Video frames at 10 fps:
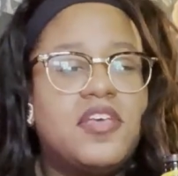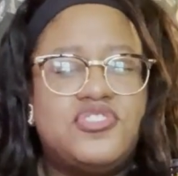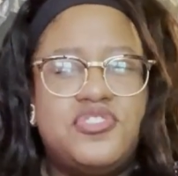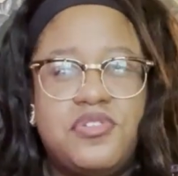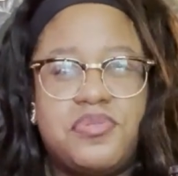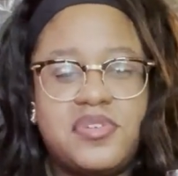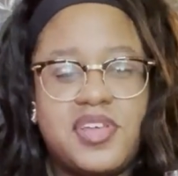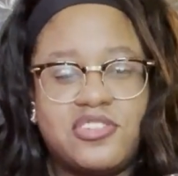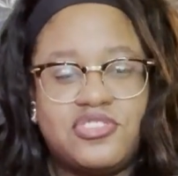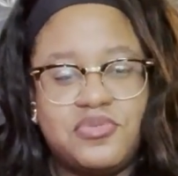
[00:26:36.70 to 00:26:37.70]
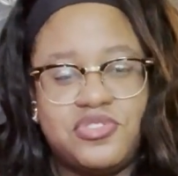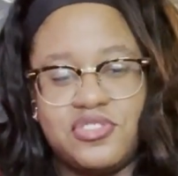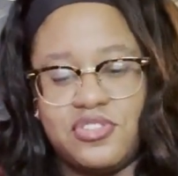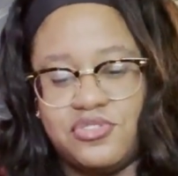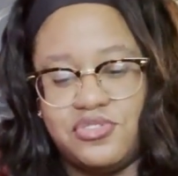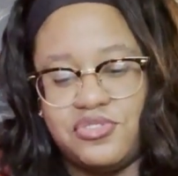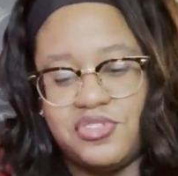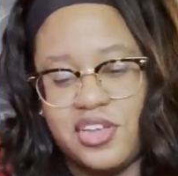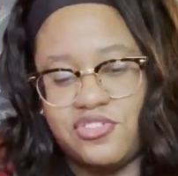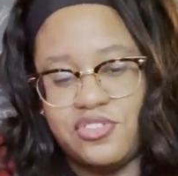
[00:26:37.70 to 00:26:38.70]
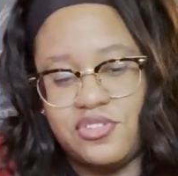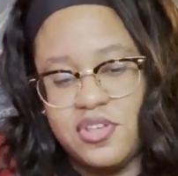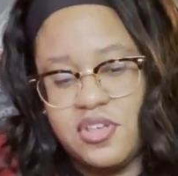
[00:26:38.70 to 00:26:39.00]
2 to 3 dashes. We're just gonna do 2 dashes.